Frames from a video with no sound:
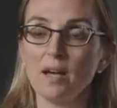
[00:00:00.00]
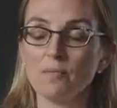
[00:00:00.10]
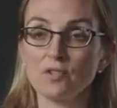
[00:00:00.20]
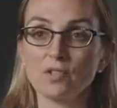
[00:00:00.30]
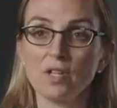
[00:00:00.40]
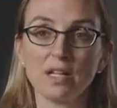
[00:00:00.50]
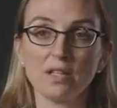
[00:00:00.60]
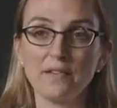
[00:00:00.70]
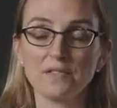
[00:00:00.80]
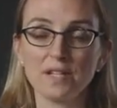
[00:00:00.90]
There's a lot of
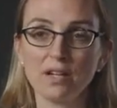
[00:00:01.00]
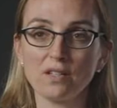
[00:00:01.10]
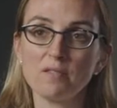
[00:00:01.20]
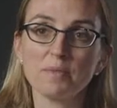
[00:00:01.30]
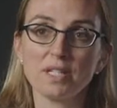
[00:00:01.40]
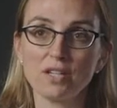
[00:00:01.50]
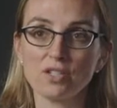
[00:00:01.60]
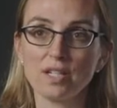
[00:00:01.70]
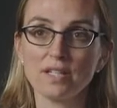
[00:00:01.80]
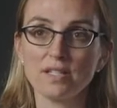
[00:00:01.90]
lifestyle
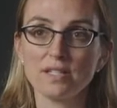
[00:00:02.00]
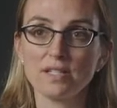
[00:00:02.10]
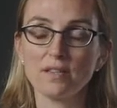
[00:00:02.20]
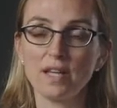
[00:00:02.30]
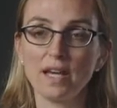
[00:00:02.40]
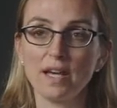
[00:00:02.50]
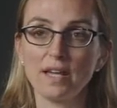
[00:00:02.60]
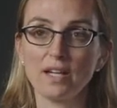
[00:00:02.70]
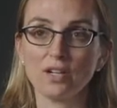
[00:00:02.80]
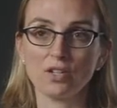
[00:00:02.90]
limitations
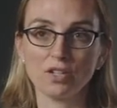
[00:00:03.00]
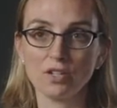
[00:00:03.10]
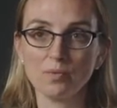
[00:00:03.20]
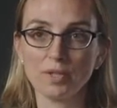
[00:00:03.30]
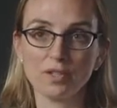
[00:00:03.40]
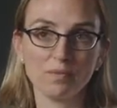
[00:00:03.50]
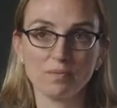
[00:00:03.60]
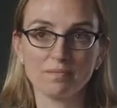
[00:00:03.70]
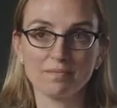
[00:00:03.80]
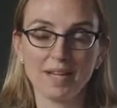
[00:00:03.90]
that occur when
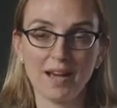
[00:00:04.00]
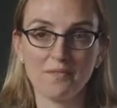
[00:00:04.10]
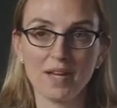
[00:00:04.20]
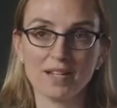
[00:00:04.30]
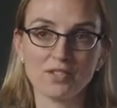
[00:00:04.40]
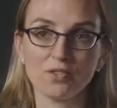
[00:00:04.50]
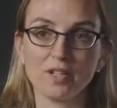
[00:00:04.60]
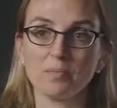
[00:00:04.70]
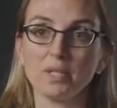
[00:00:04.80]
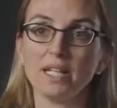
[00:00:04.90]
you have that
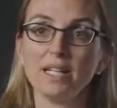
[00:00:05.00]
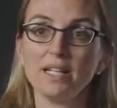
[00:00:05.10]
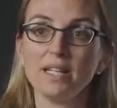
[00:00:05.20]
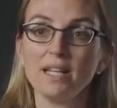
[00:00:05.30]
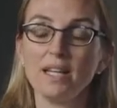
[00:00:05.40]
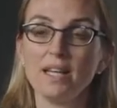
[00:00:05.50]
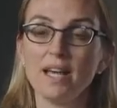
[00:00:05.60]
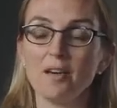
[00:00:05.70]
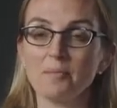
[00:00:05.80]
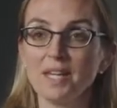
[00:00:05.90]
degree of bleeding.
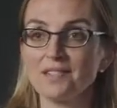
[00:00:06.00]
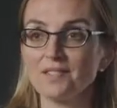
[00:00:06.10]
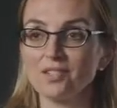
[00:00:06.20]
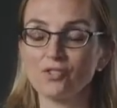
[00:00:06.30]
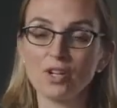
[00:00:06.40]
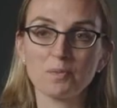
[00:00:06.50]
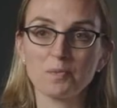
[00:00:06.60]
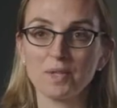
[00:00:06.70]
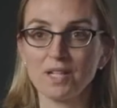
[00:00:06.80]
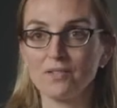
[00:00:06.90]
Canceling trips,
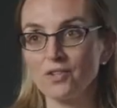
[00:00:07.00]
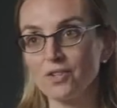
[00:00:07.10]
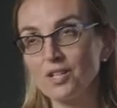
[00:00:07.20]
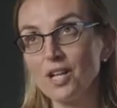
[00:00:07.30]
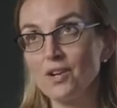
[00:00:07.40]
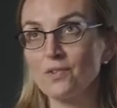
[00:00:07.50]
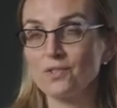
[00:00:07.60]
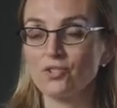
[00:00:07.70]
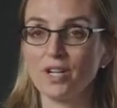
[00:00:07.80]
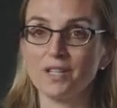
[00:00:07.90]
bleeding through your
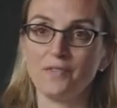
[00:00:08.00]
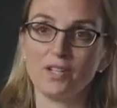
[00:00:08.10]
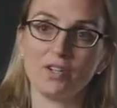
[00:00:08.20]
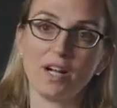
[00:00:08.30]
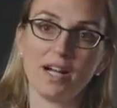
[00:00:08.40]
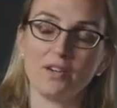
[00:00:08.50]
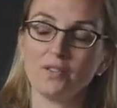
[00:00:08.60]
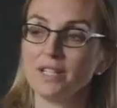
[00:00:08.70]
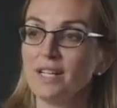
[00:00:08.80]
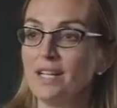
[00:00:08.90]
clothes, trying to figure out